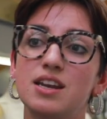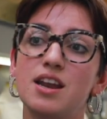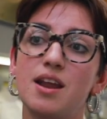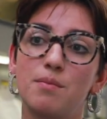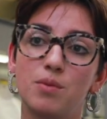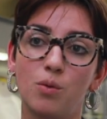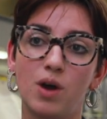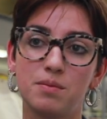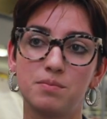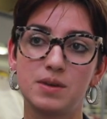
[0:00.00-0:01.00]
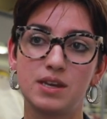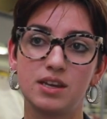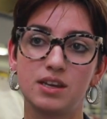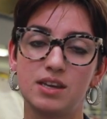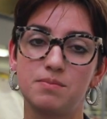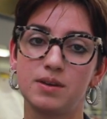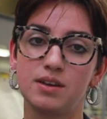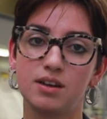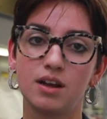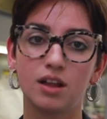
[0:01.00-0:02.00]
Number one being
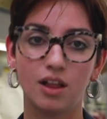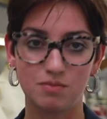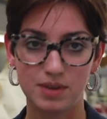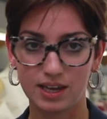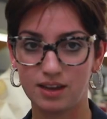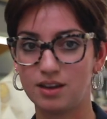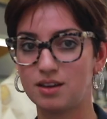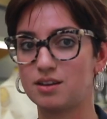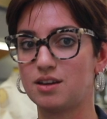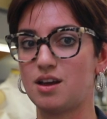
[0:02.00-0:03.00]
keeping glove making